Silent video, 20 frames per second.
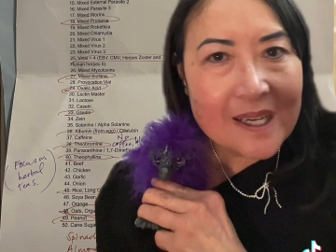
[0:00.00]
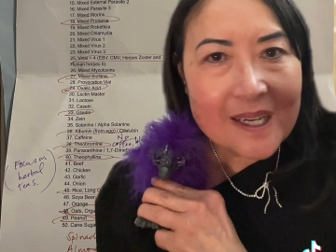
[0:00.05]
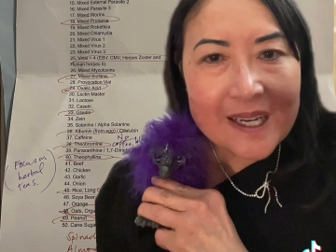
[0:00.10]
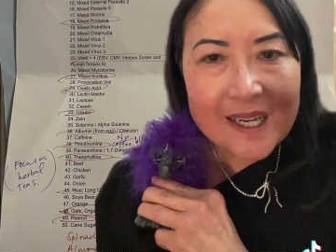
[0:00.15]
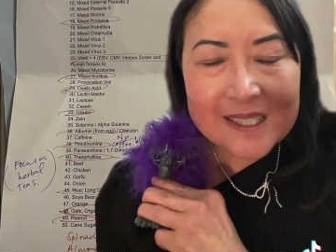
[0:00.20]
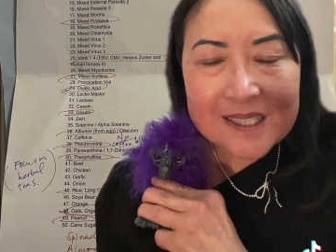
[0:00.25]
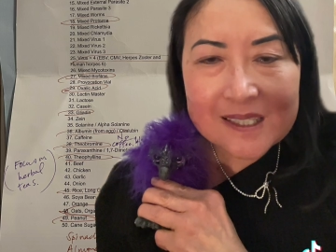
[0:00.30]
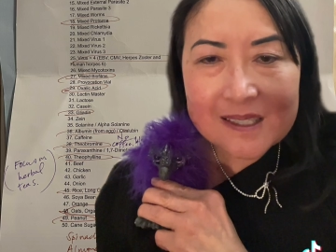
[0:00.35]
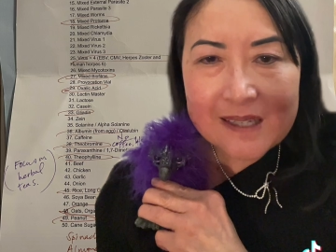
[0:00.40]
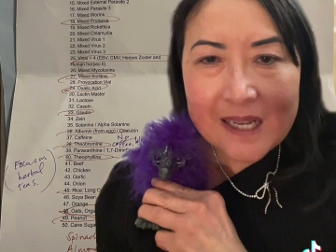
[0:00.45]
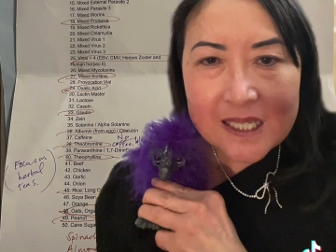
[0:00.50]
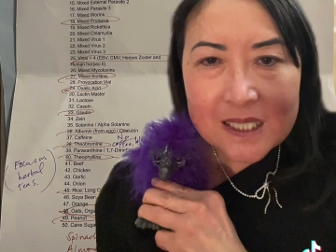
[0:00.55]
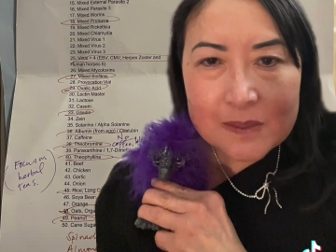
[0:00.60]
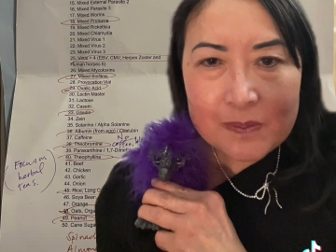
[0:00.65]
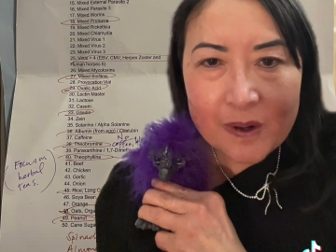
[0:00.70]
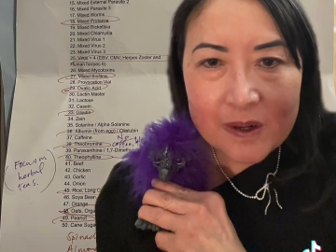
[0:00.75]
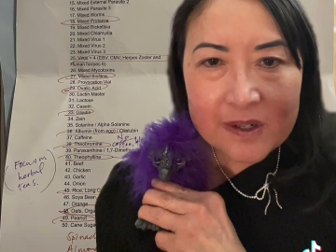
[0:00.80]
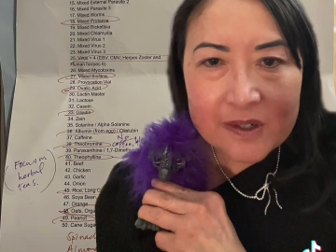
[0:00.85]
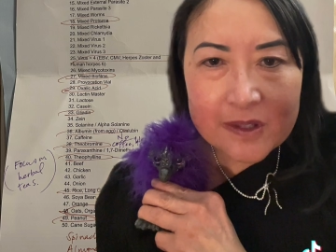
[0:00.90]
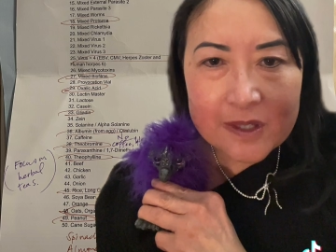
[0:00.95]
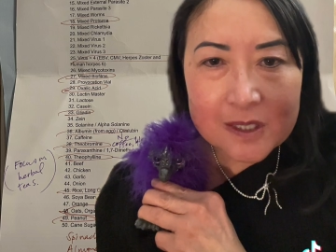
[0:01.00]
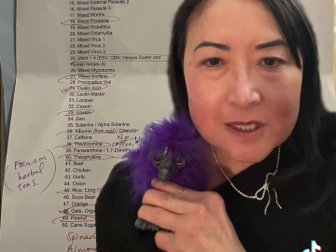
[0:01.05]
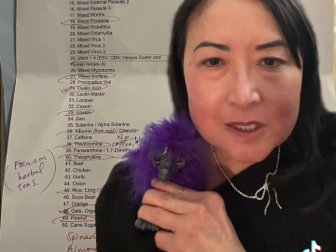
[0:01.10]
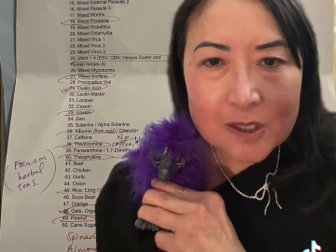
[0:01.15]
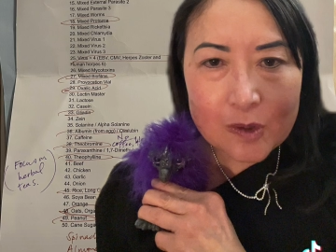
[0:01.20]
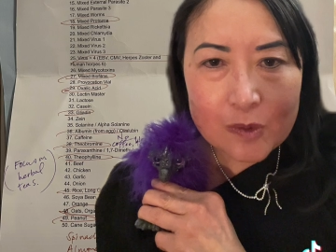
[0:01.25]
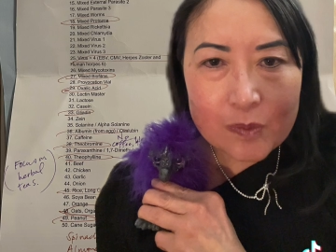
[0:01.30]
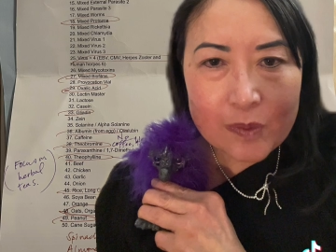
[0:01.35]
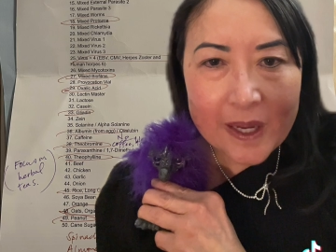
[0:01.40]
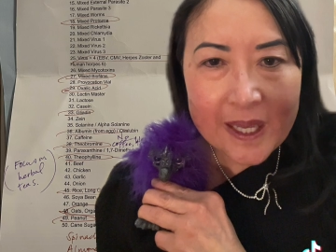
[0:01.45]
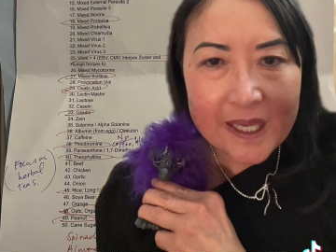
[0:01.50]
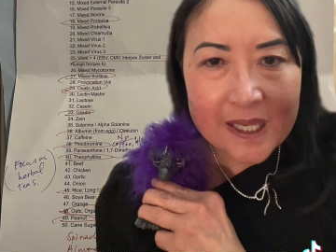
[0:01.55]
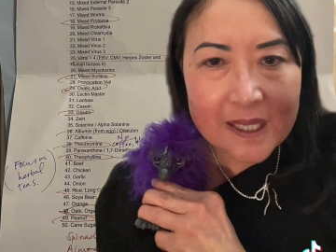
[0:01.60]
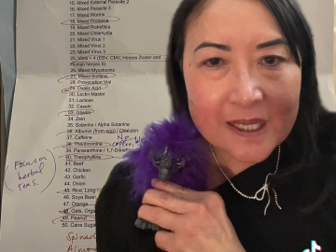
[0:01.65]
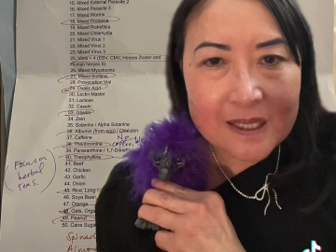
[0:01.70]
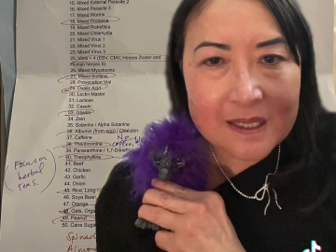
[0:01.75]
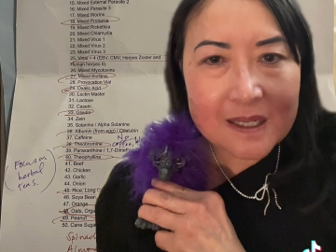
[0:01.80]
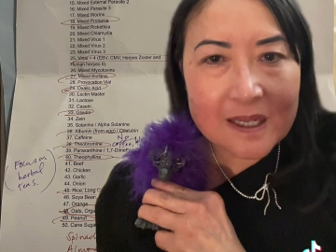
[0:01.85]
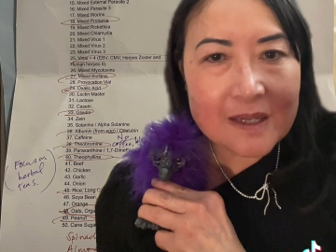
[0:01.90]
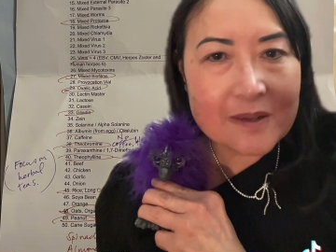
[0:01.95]
it's the next part of the
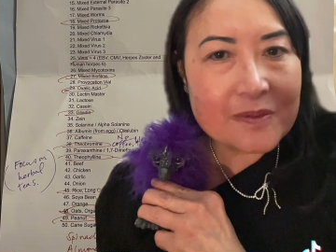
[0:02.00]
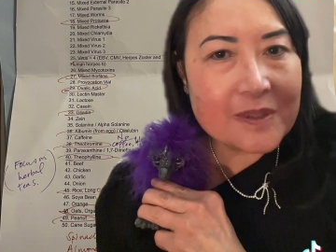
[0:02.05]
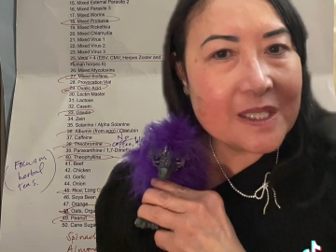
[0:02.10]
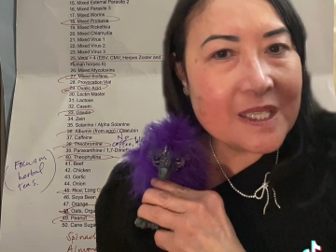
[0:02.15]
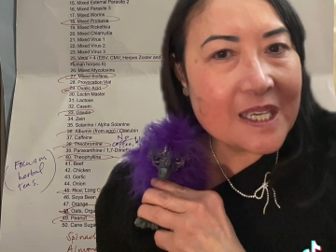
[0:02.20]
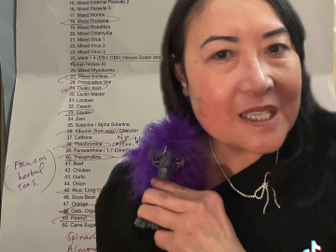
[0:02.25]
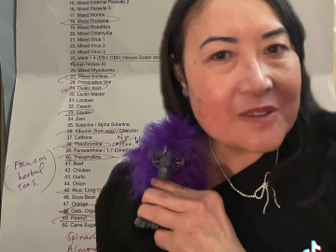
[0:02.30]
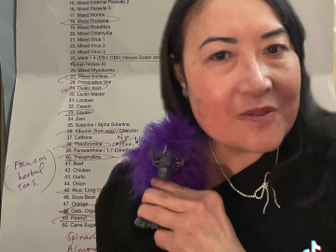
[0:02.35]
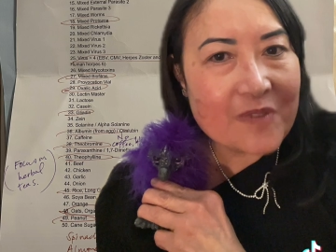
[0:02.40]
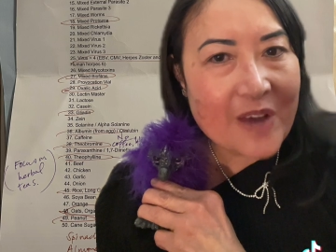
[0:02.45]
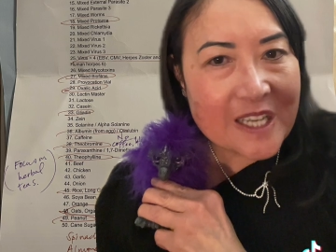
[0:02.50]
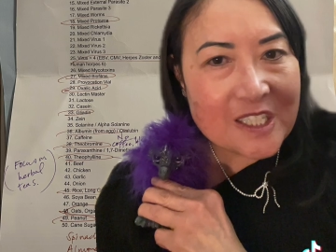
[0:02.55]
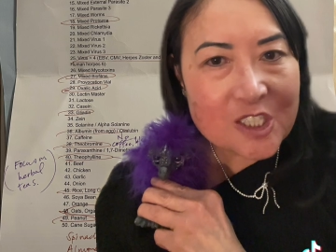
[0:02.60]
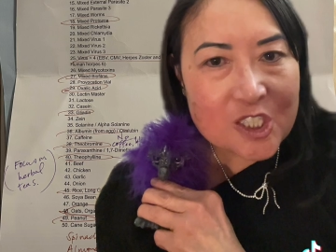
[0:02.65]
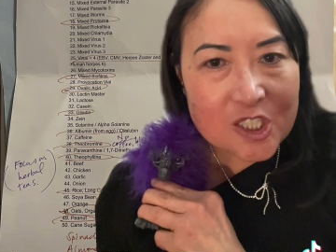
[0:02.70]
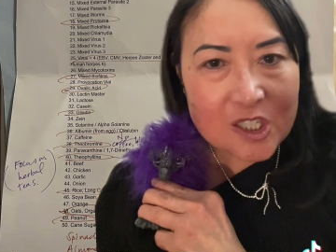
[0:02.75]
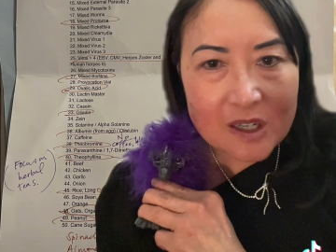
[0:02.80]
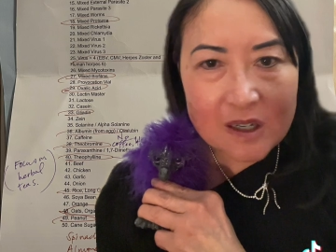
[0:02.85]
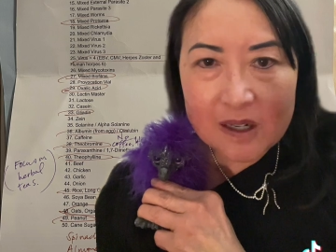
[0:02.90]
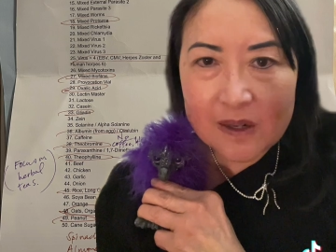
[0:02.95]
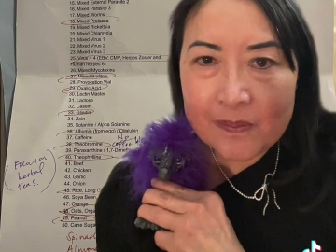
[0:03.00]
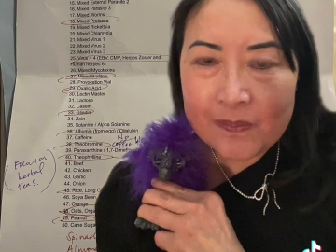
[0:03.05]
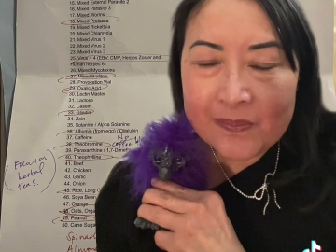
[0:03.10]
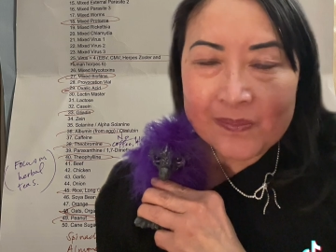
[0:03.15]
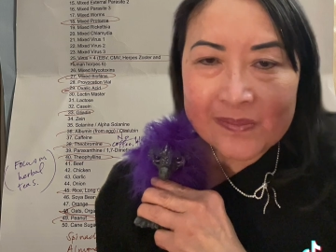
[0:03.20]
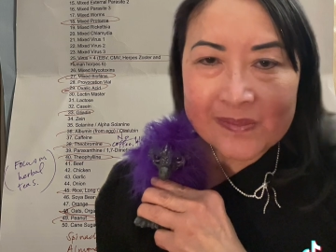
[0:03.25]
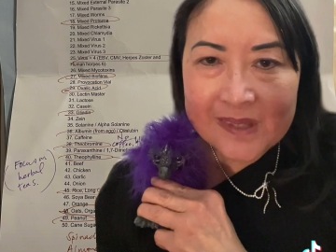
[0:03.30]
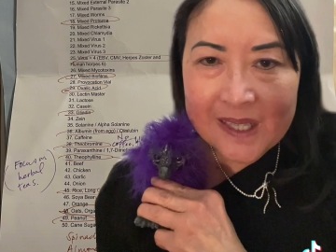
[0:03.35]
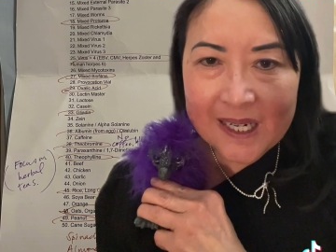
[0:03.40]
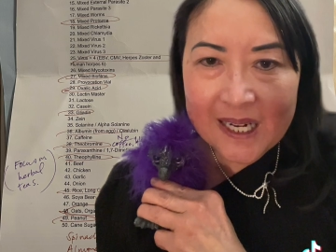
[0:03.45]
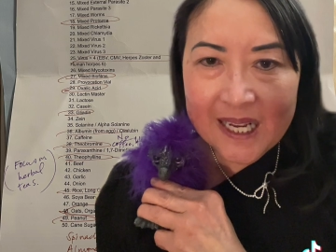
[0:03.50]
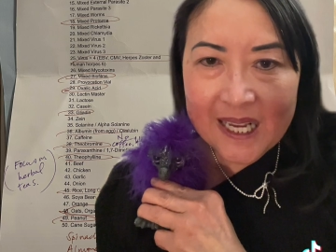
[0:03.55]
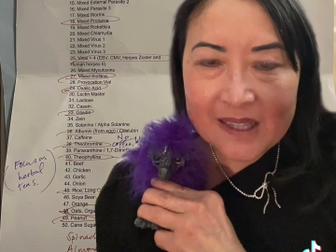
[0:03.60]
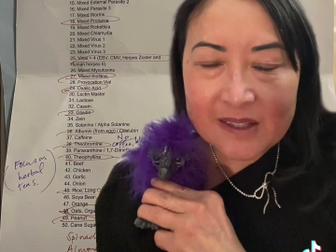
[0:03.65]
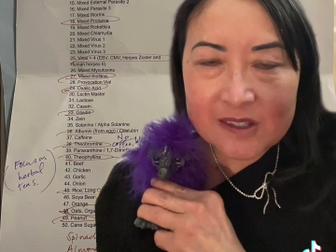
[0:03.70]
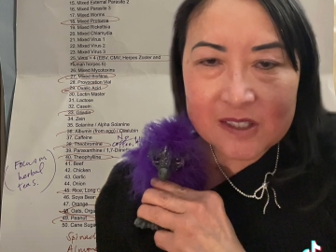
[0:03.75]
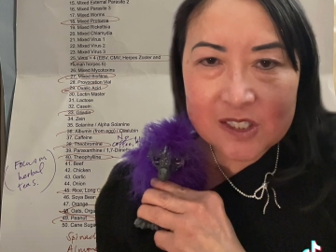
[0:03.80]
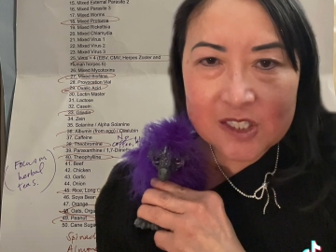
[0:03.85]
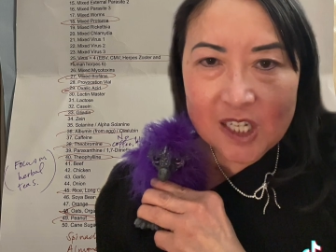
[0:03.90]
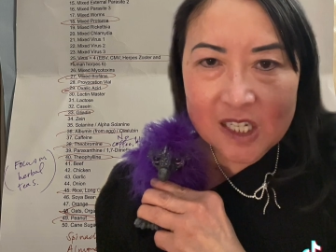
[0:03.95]
terrain of the adventure that I had to
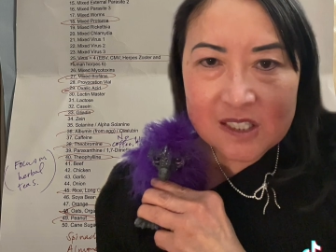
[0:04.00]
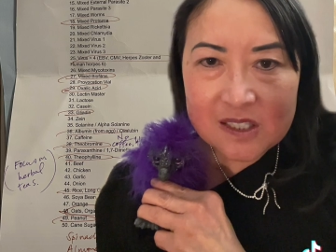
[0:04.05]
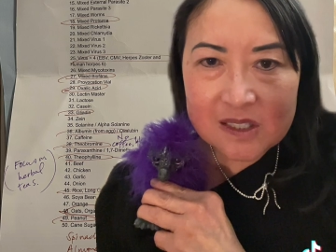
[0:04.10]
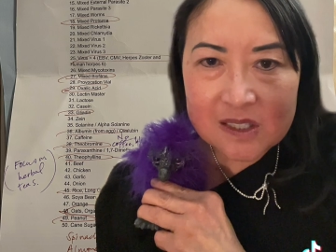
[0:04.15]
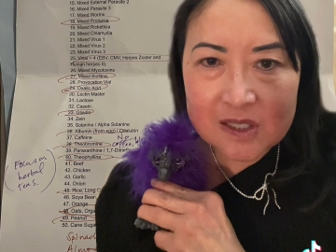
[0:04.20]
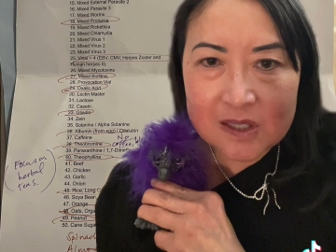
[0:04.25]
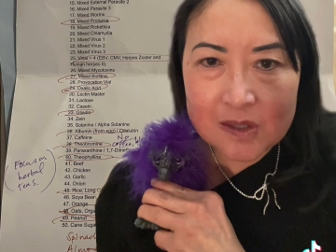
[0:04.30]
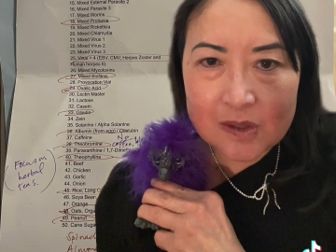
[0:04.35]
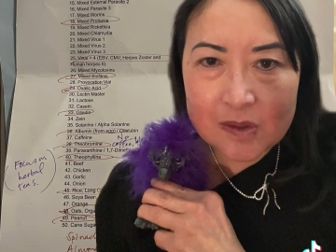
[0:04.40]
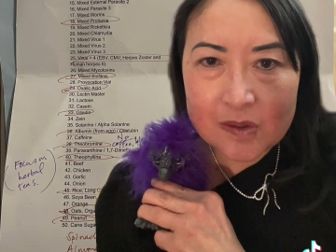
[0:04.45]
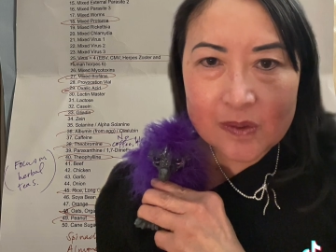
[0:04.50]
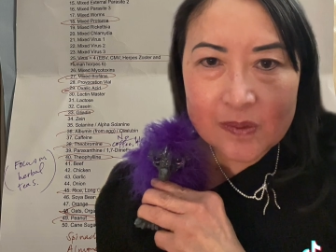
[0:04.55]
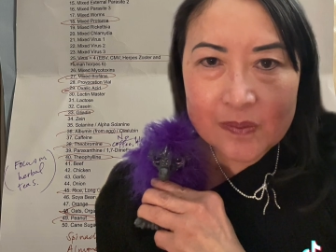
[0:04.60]
adjust to,